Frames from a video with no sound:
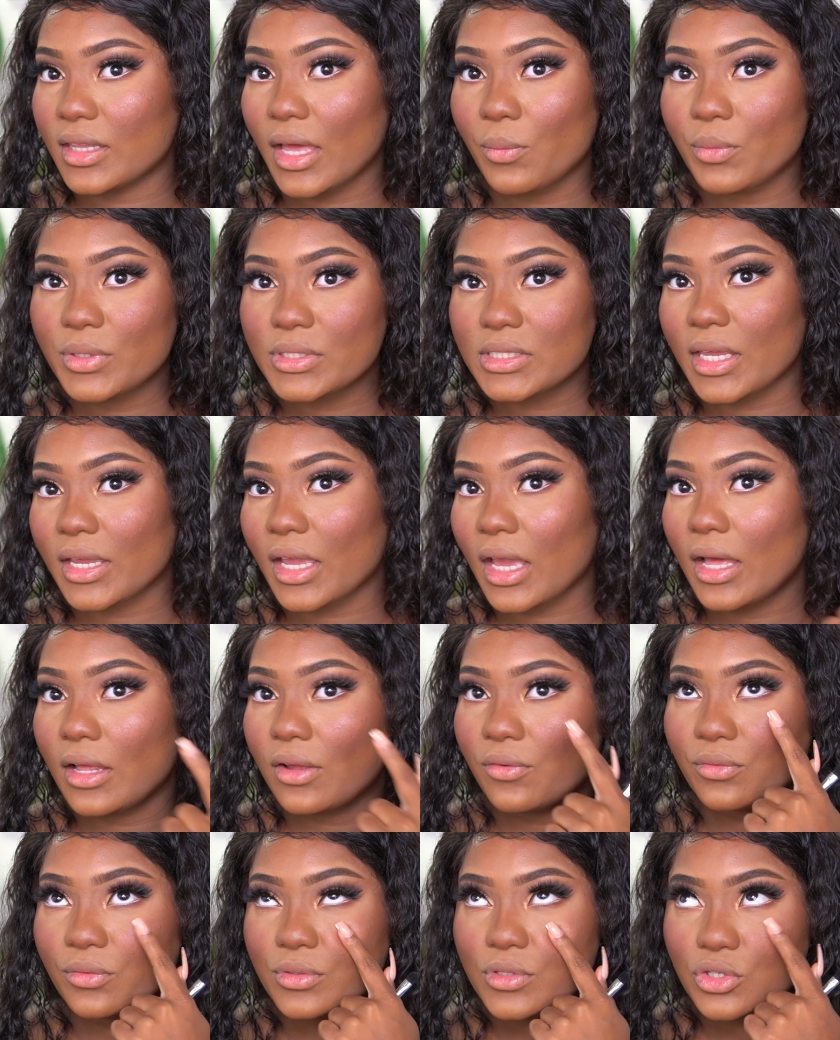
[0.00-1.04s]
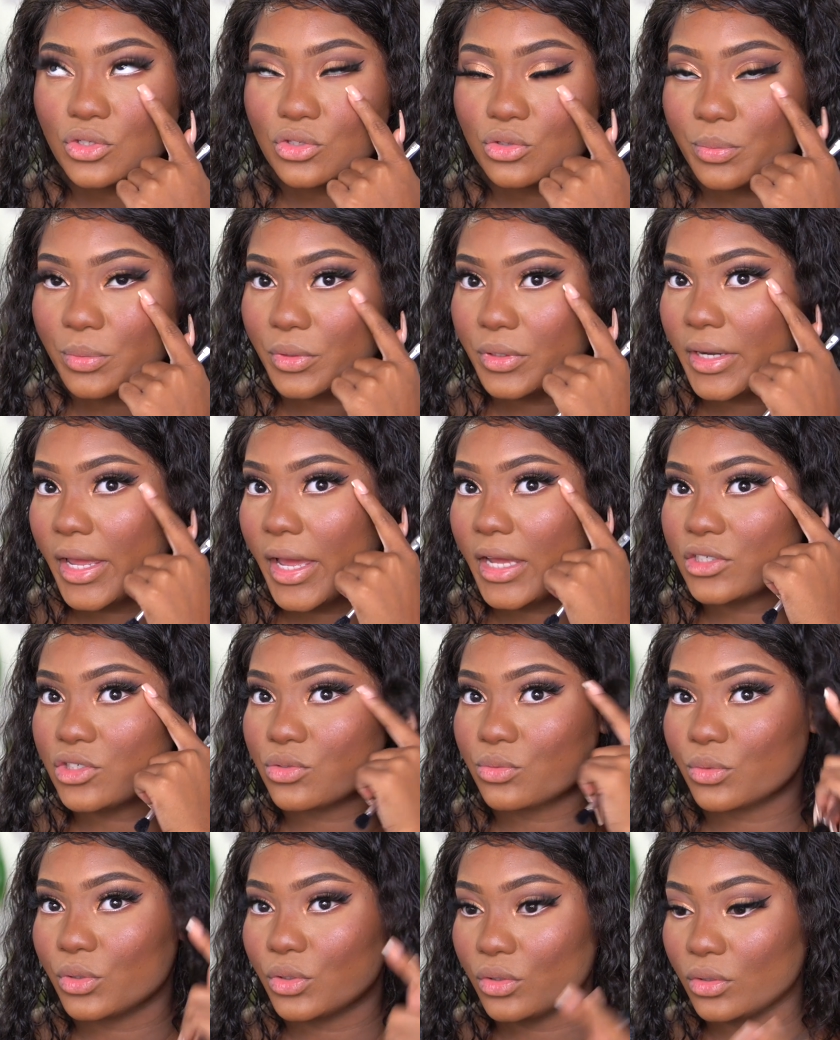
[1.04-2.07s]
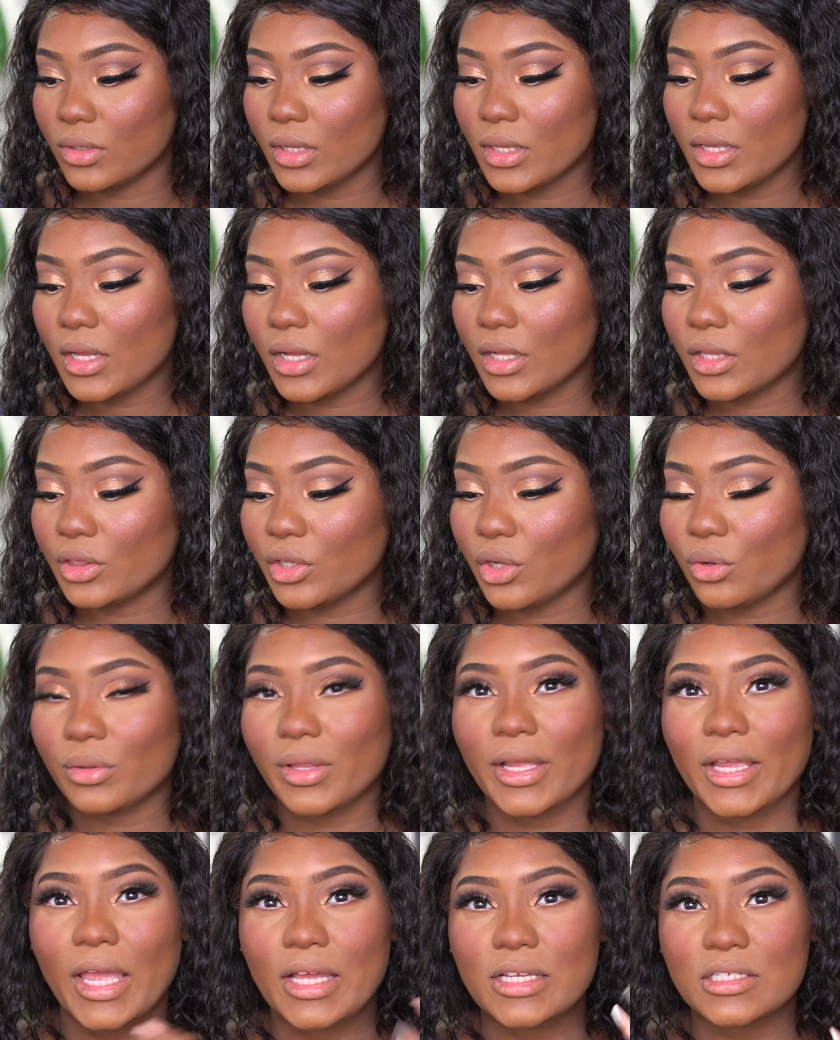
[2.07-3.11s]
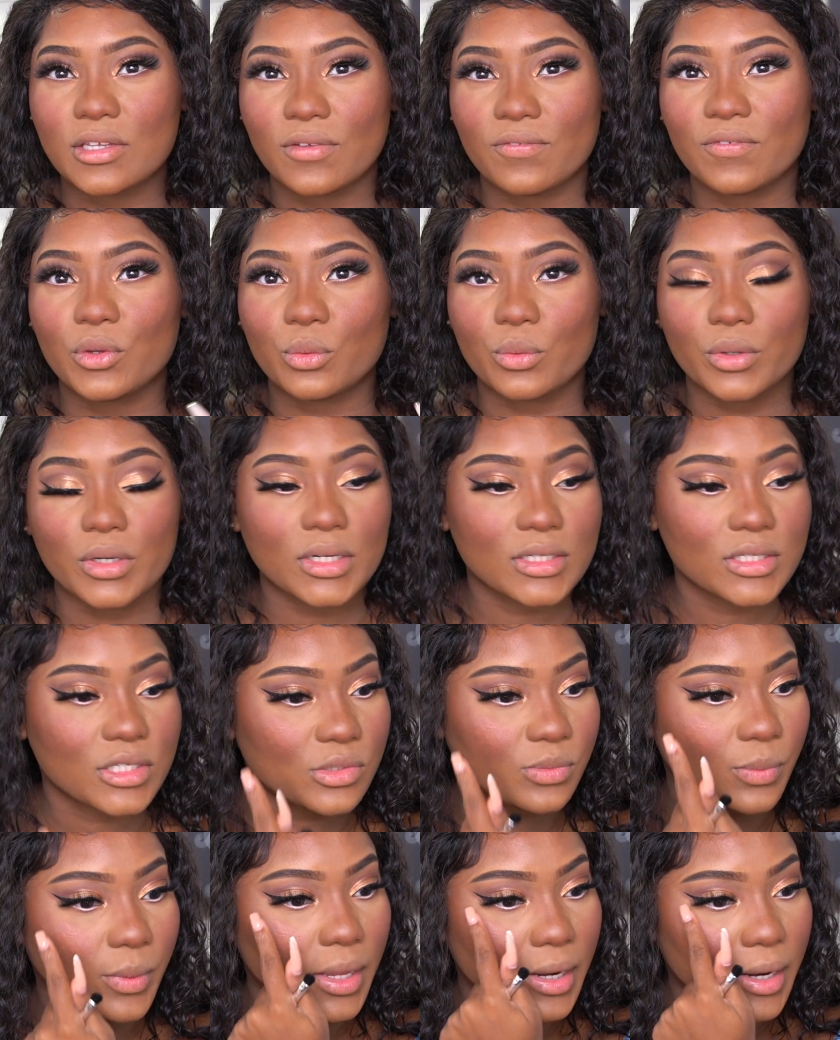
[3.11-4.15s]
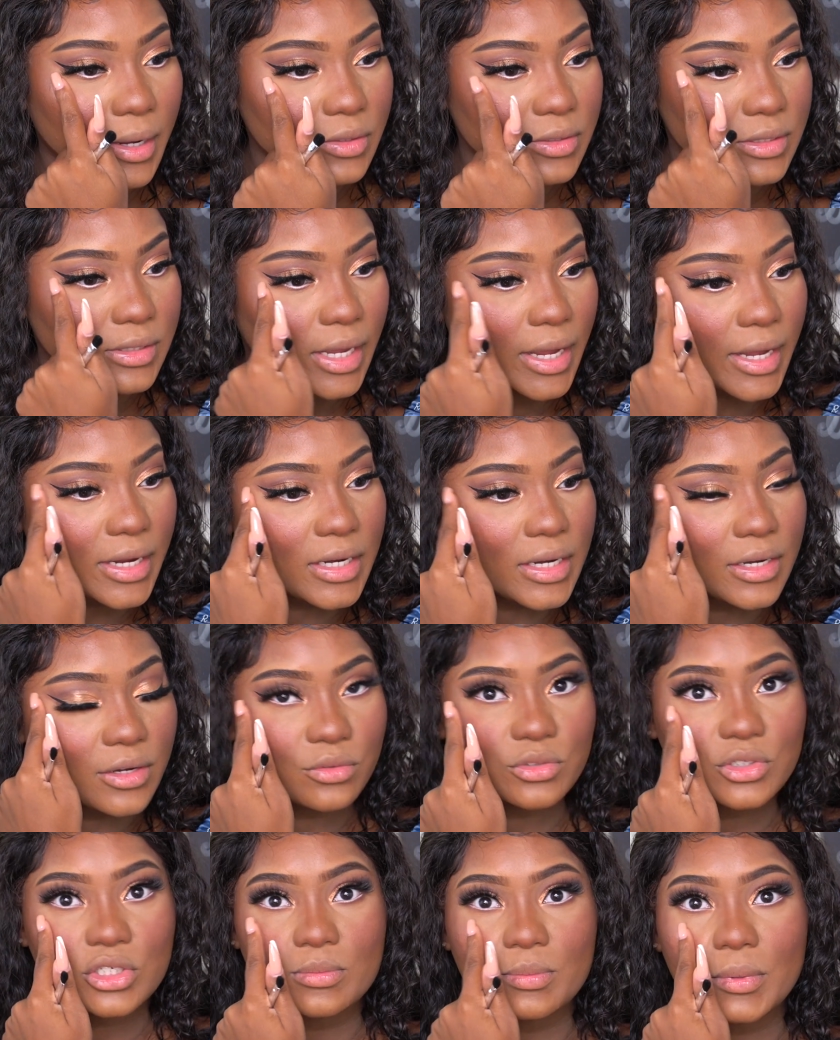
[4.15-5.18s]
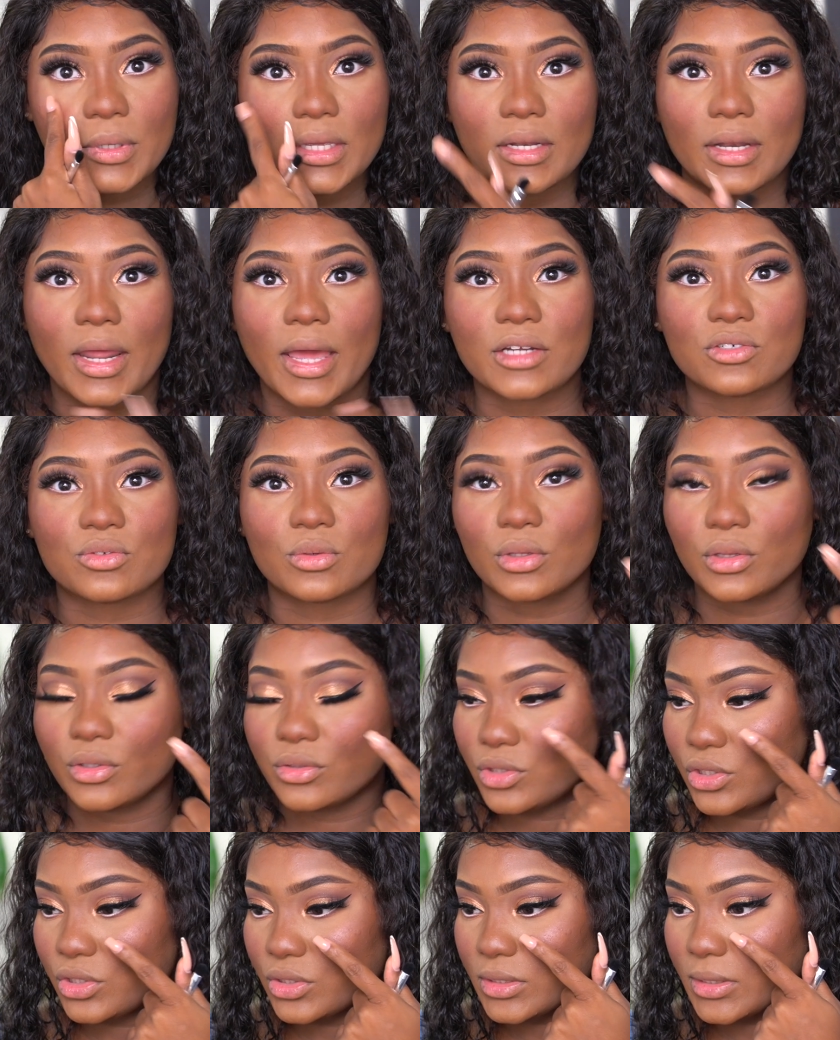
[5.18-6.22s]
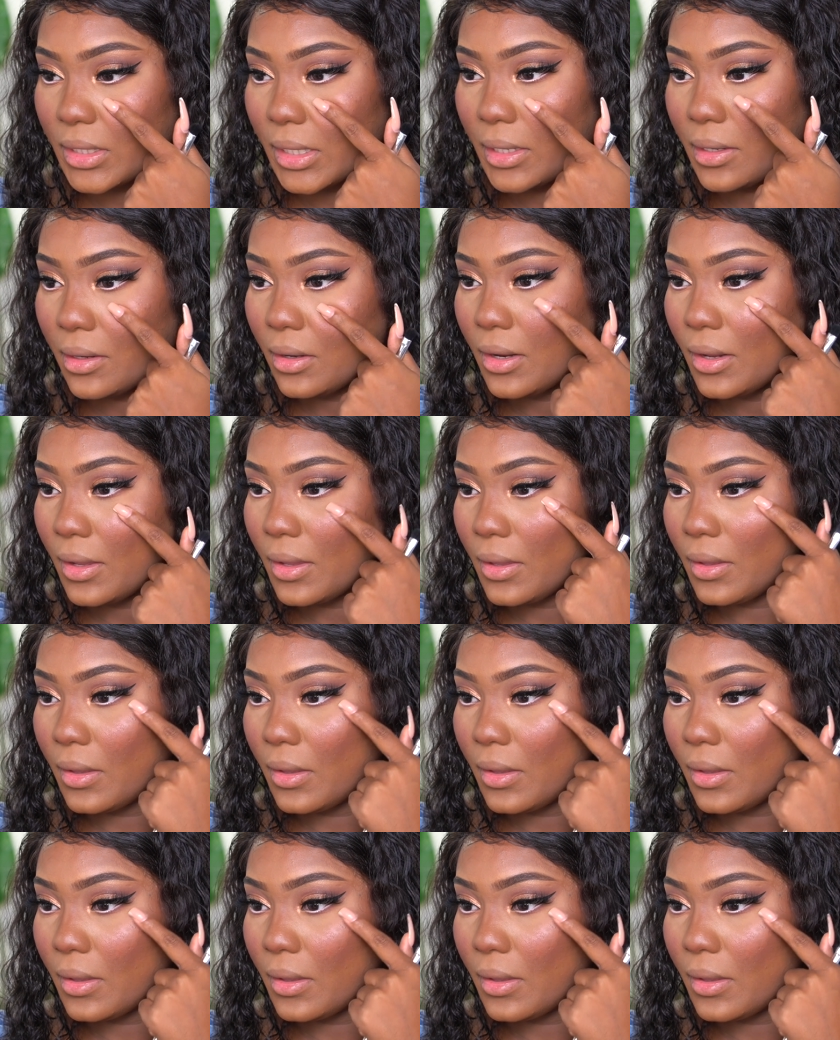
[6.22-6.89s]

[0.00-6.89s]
that one's like a supernatural glow, like as if you were to sweat outside and it would just be a natural glow to your skin.